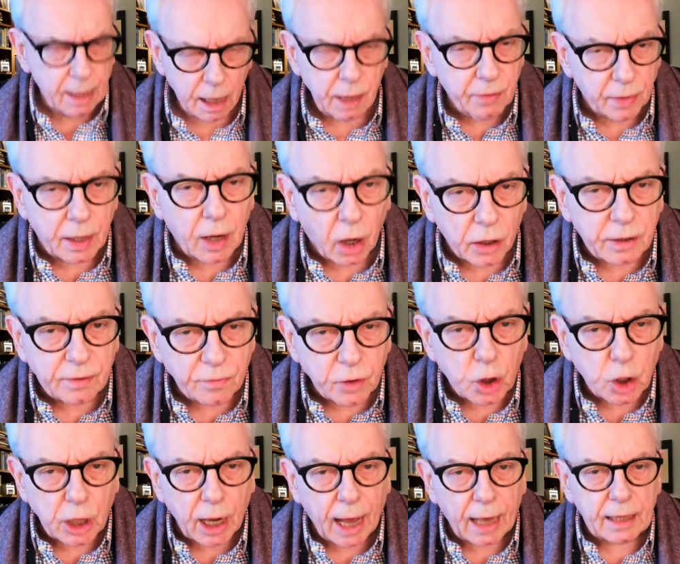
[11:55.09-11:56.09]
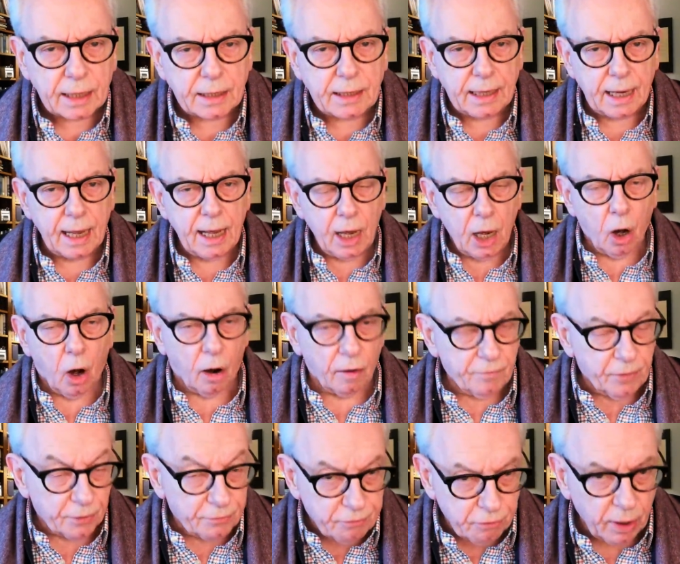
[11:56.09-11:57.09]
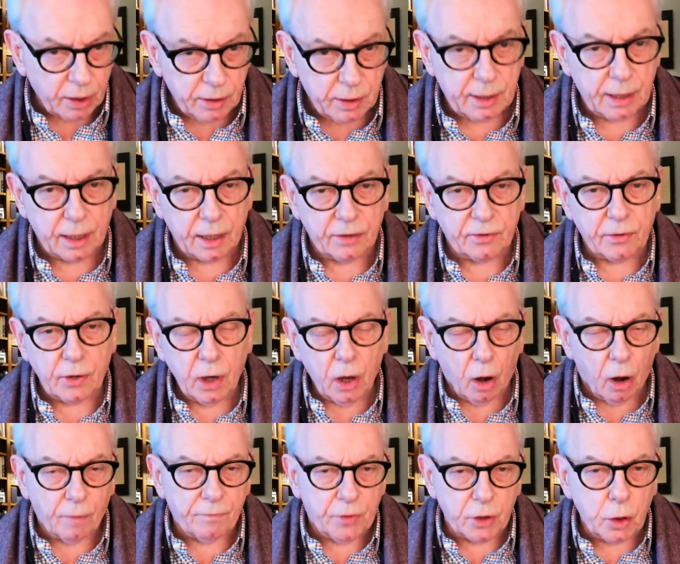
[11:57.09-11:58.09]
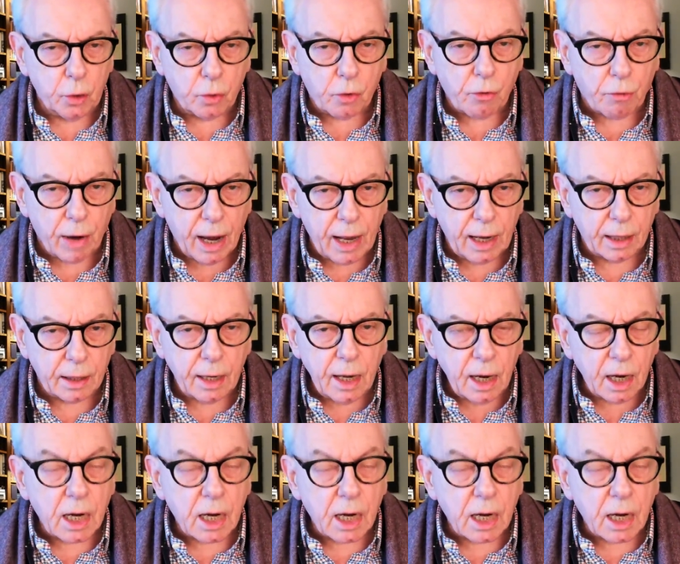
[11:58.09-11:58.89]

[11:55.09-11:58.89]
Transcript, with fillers: the artificiality of the frontiers of the Ukraine